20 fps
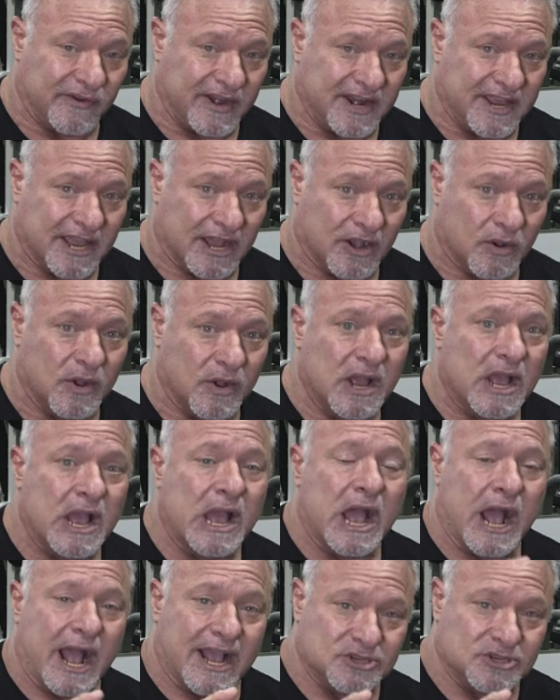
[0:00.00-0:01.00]
video,
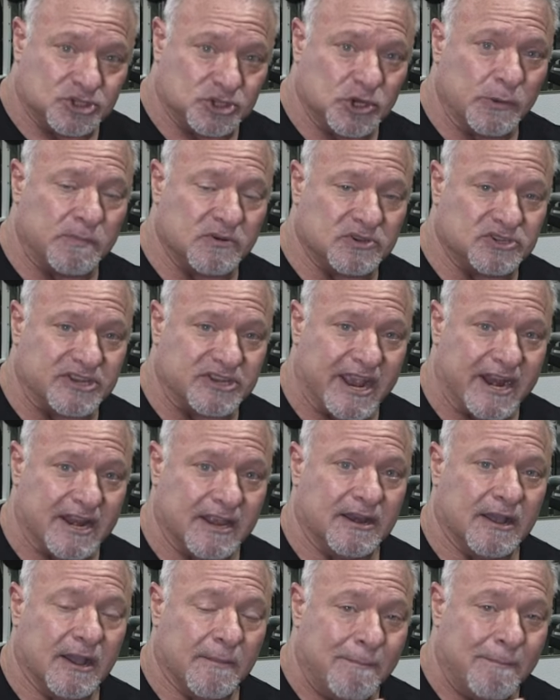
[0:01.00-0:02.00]
I
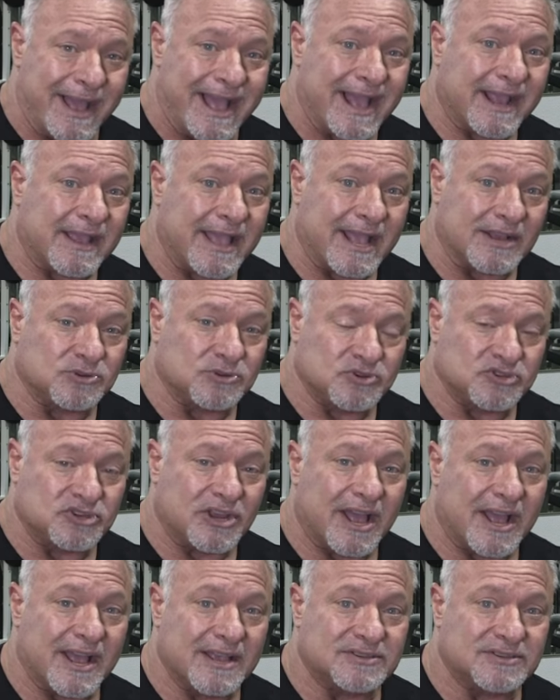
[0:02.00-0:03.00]
supersetted a back
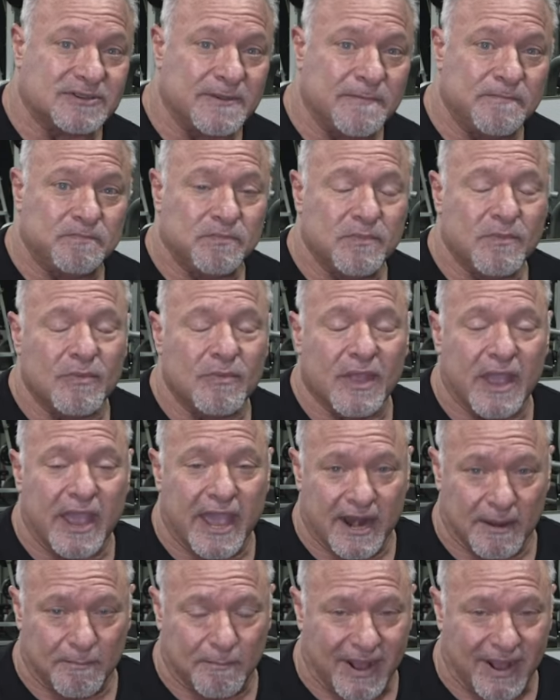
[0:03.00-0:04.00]
exercise
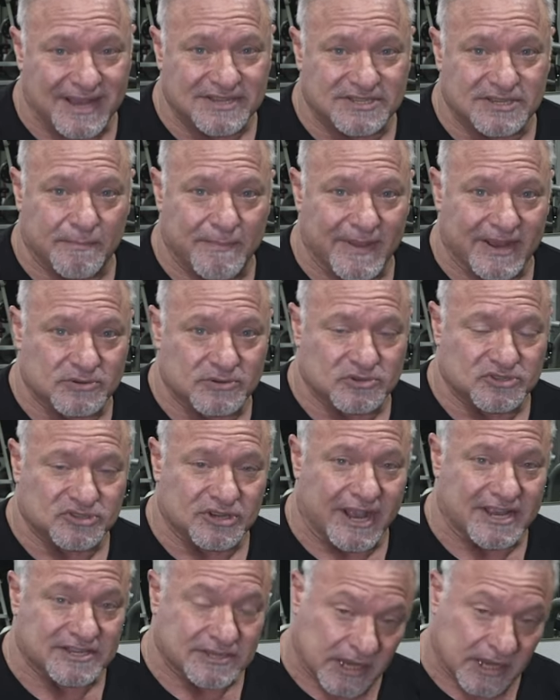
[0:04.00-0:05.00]
and a bicep
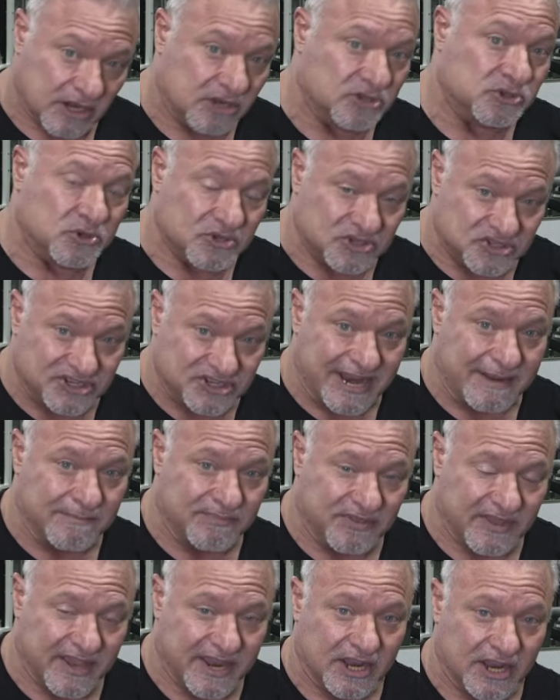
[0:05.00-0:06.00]
exercise. I'm gonna do the same
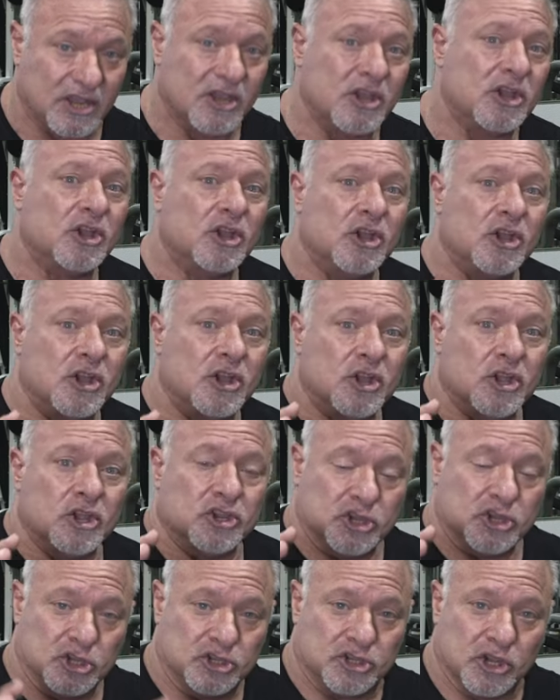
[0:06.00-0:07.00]
thing.
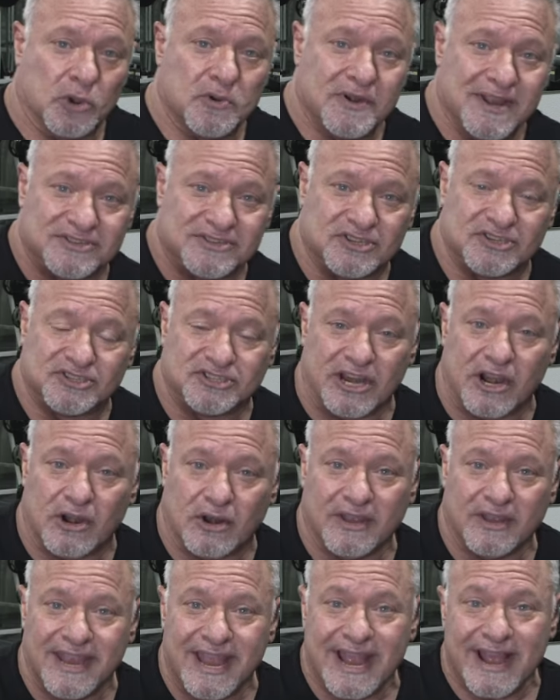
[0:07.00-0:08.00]
You don't
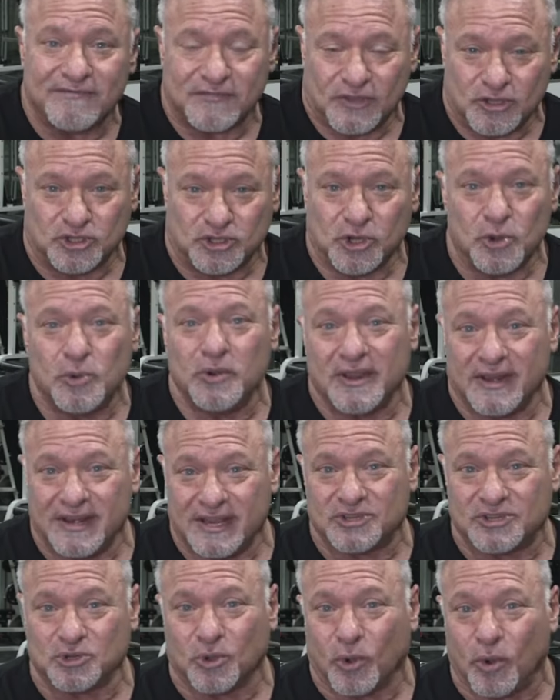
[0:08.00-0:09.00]
necessarily have to do it in
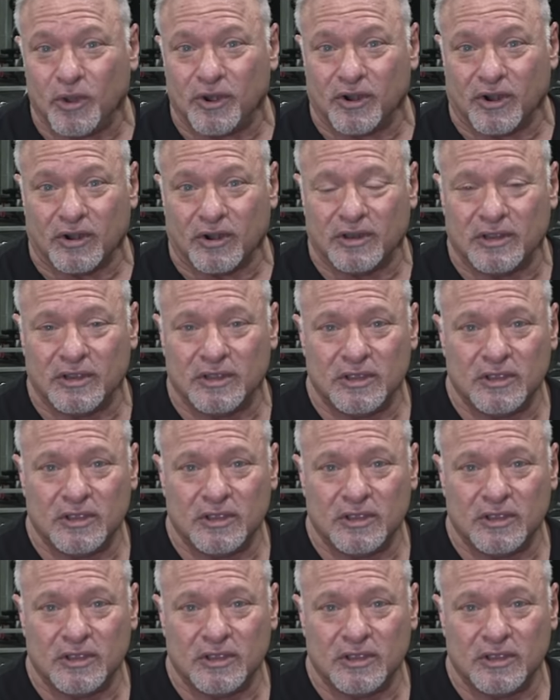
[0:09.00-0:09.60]
this order.